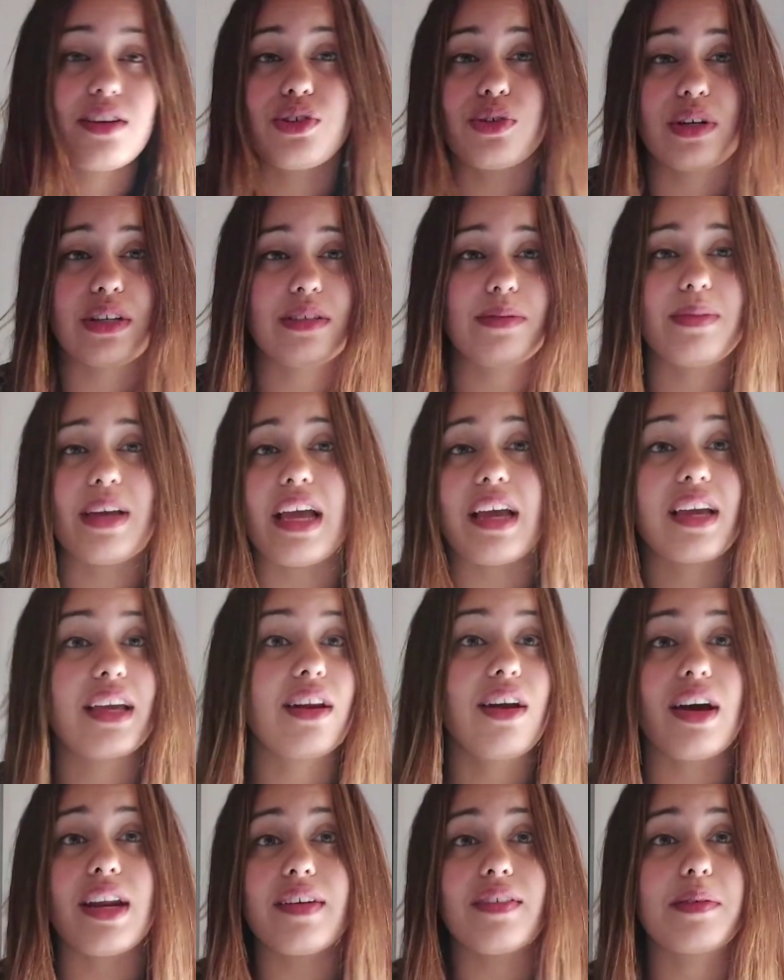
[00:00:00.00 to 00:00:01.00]
trust me, I
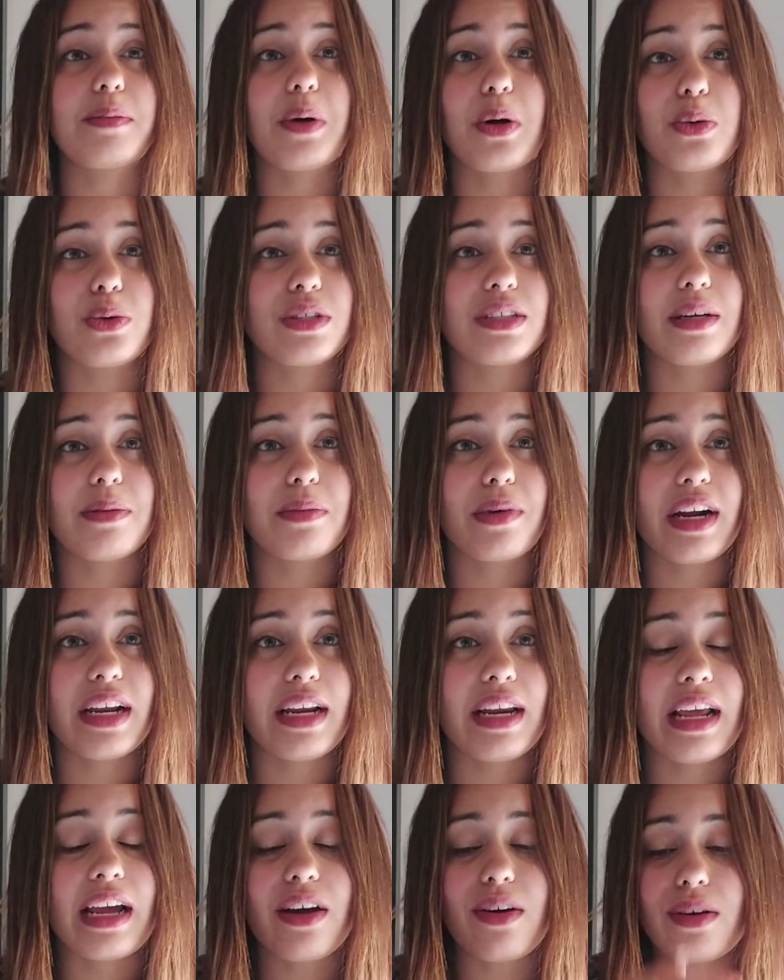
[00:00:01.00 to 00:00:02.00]
cannot even post them
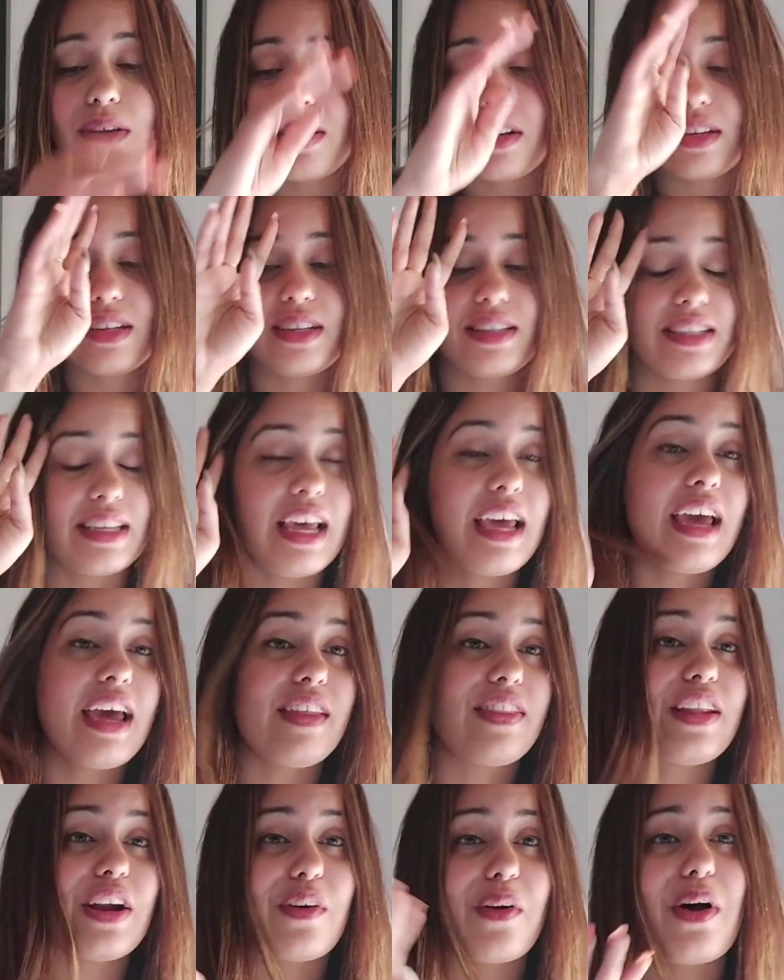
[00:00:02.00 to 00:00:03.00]
right now because
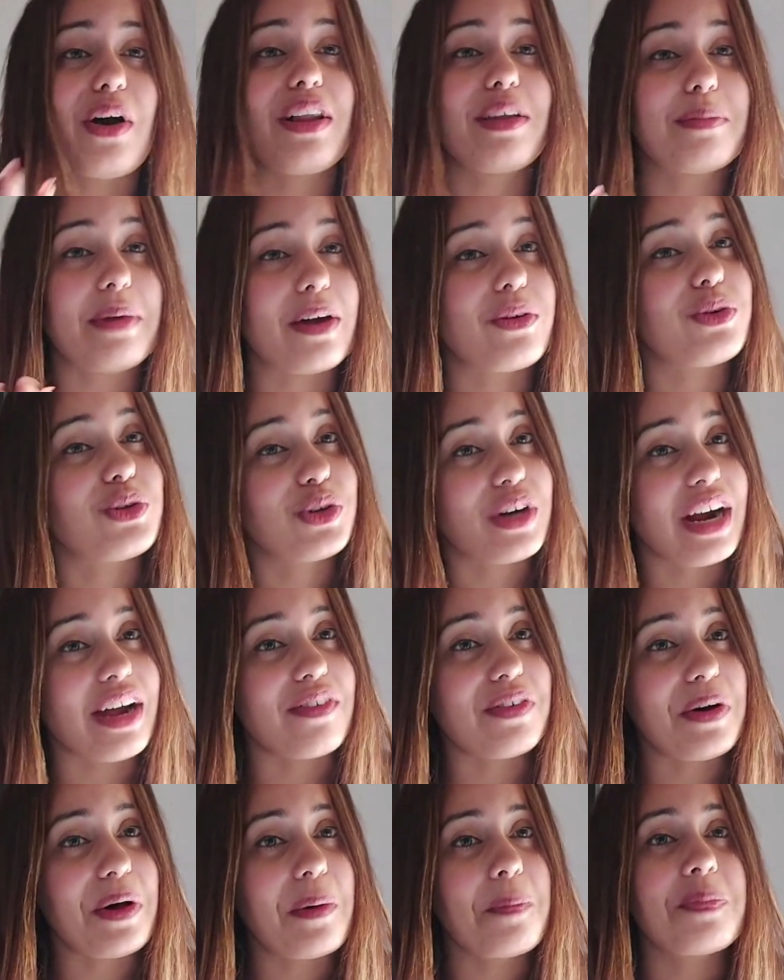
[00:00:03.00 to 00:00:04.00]
they're all about
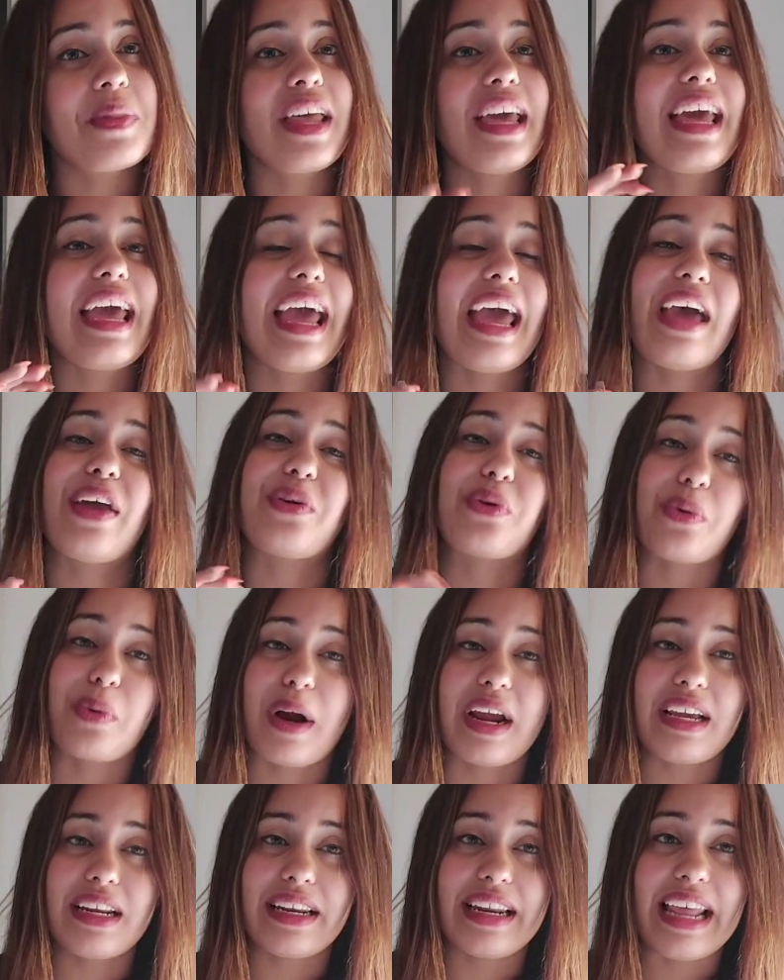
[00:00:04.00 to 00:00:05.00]
travel, and
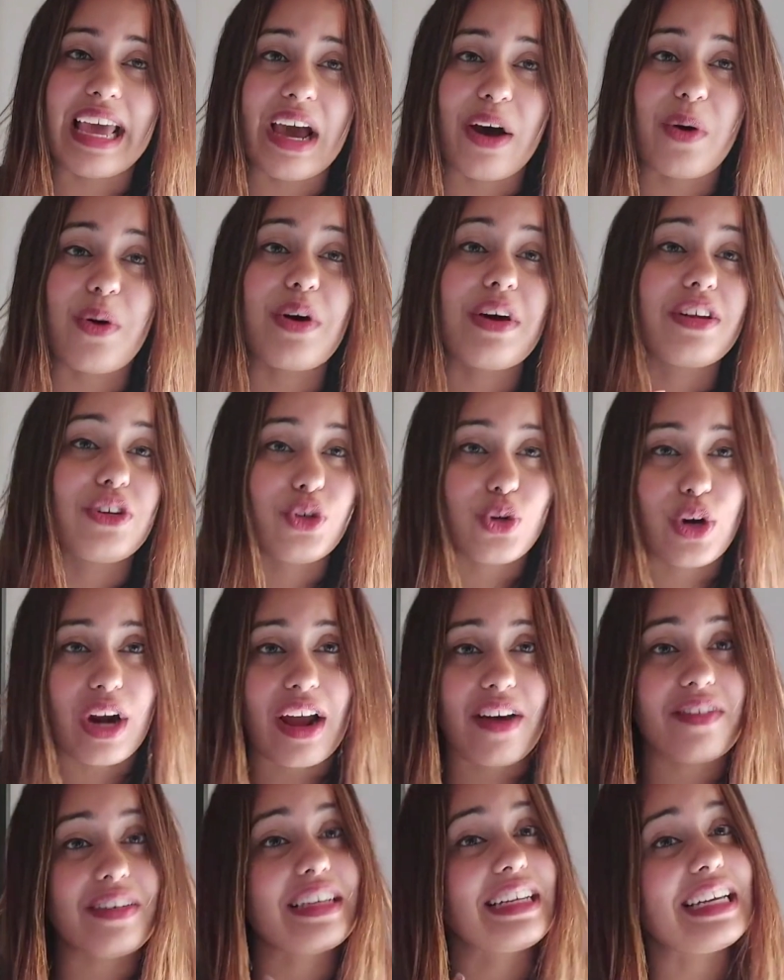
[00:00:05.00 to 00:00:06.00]
right now
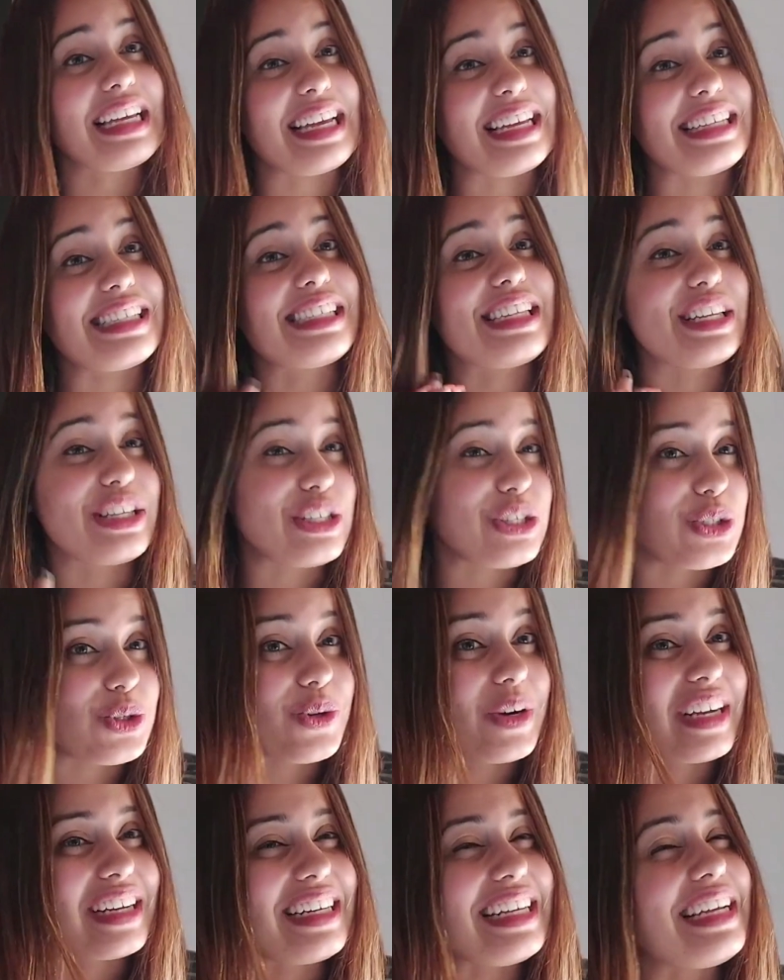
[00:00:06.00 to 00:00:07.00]
traveling is
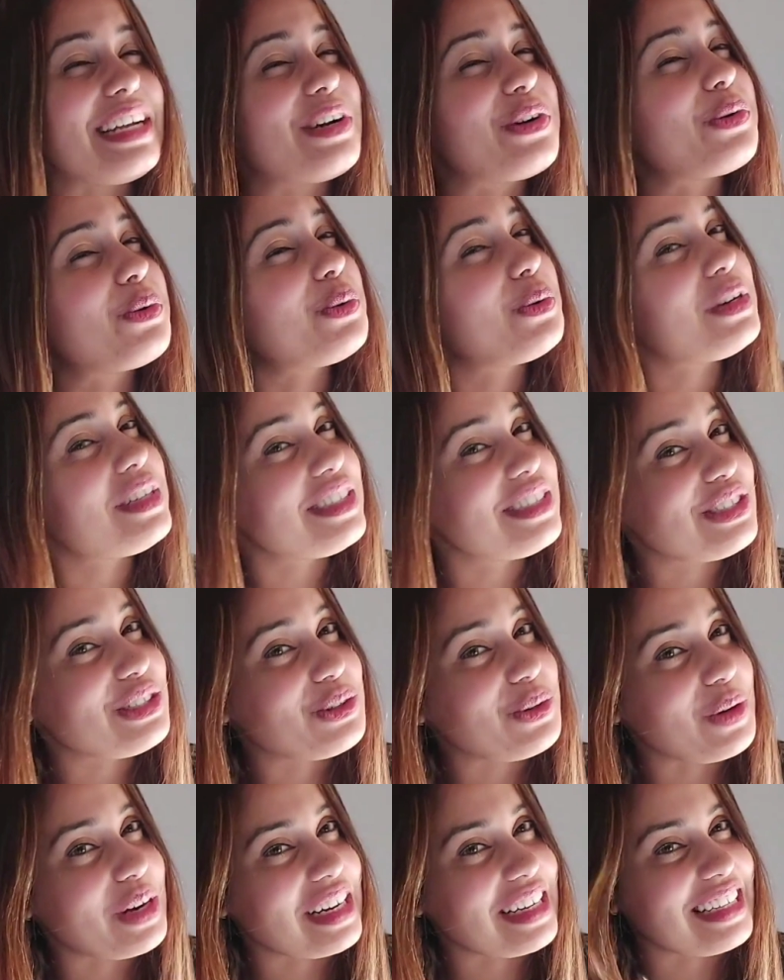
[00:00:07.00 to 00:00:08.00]
strictly
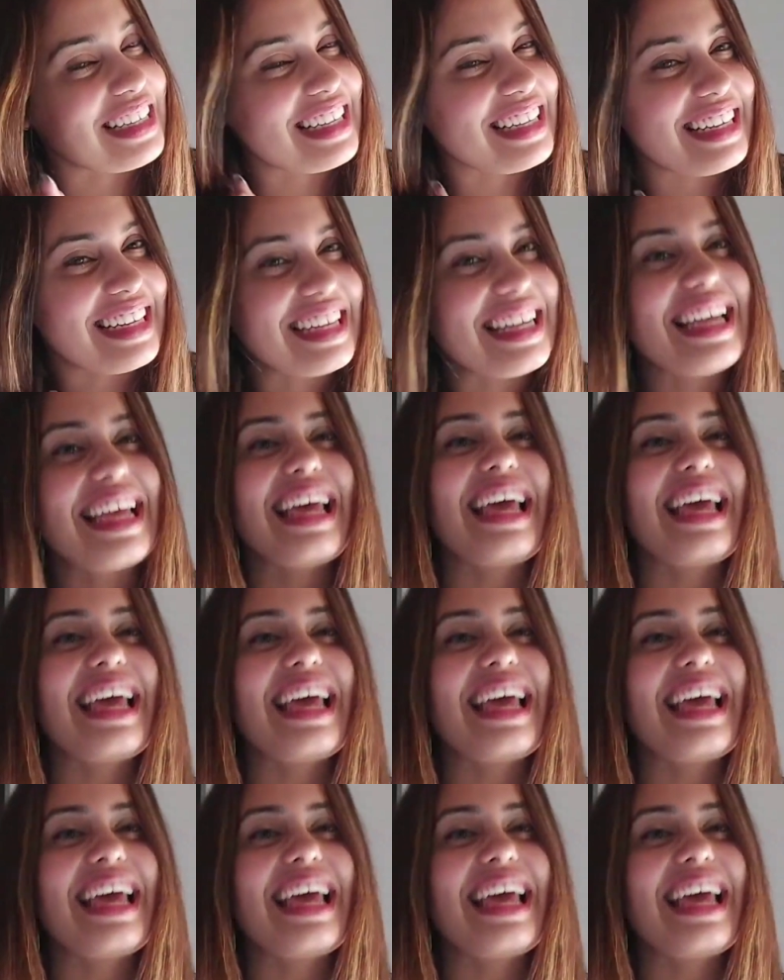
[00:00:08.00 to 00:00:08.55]
restricted.